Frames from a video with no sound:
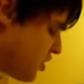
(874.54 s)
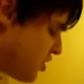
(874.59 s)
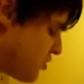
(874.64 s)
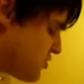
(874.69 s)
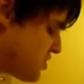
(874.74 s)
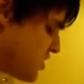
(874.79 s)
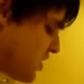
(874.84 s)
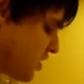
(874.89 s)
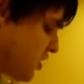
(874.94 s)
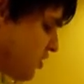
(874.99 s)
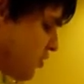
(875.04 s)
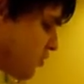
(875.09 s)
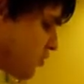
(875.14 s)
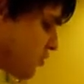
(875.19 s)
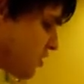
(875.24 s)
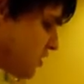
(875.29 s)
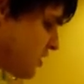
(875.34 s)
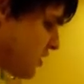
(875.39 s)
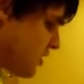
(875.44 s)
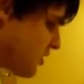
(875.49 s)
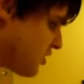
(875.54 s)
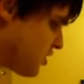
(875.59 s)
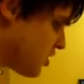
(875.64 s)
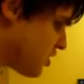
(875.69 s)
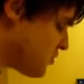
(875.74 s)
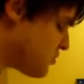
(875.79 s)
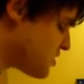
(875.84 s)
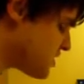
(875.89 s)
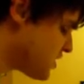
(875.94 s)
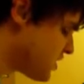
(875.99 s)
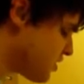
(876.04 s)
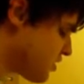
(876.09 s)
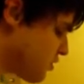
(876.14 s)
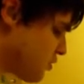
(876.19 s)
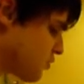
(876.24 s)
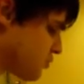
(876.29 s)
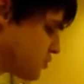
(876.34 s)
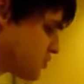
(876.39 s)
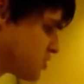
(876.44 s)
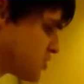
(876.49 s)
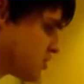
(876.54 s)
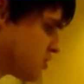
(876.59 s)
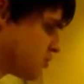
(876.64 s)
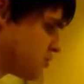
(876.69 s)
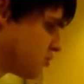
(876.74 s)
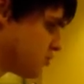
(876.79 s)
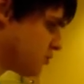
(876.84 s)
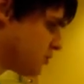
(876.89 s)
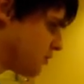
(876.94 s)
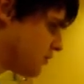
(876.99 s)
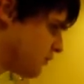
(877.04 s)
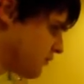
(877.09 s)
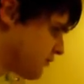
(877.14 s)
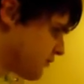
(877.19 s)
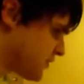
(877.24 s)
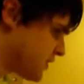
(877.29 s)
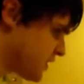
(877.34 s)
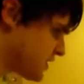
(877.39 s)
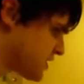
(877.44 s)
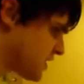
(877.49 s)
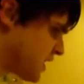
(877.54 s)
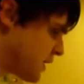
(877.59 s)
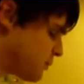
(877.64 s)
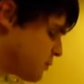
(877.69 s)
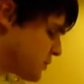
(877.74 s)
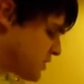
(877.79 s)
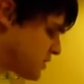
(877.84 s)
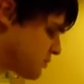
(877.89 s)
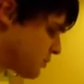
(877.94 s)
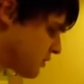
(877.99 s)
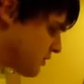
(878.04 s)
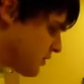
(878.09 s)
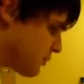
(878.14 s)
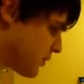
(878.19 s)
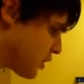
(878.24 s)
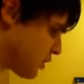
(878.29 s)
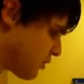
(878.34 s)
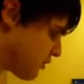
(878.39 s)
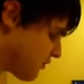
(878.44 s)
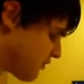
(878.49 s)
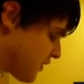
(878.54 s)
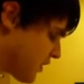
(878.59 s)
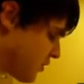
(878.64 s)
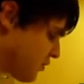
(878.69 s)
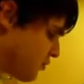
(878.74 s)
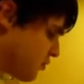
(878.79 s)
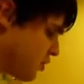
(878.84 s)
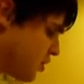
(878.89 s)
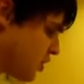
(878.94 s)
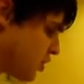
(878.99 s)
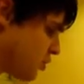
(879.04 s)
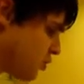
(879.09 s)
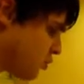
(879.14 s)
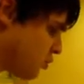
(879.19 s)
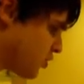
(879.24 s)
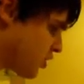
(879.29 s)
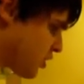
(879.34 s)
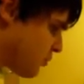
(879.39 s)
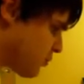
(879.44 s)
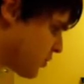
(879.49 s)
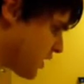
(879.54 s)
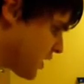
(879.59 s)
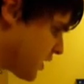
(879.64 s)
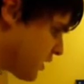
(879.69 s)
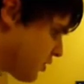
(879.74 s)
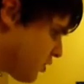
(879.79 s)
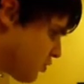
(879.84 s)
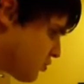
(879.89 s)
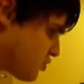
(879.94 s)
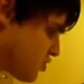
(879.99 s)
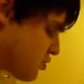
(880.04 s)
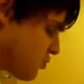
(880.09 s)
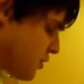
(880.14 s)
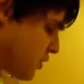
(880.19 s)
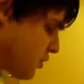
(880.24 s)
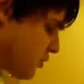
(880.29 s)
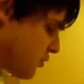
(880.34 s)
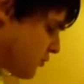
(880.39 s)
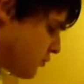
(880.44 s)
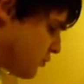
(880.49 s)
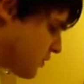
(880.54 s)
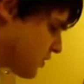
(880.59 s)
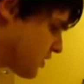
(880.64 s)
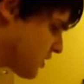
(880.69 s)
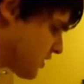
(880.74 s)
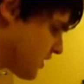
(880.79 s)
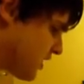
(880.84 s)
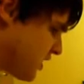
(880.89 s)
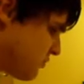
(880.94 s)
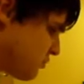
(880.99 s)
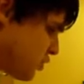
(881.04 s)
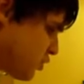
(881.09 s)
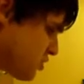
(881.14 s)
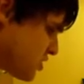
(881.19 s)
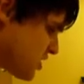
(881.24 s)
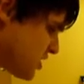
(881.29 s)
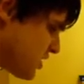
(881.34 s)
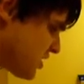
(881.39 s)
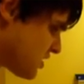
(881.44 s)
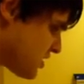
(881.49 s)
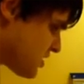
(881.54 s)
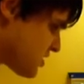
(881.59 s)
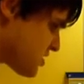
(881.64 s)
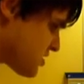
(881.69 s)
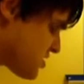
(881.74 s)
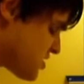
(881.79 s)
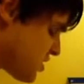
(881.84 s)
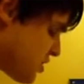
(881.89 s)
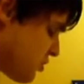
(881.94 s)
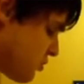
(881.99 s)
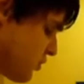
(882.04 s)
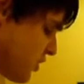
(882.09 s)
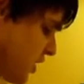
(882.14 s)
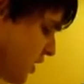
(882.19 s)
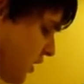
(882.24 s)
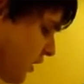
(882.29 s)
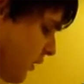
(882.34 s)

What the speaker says: sing along to the tapes with the microphone, or you can play along to it with the keyboard. So yeah,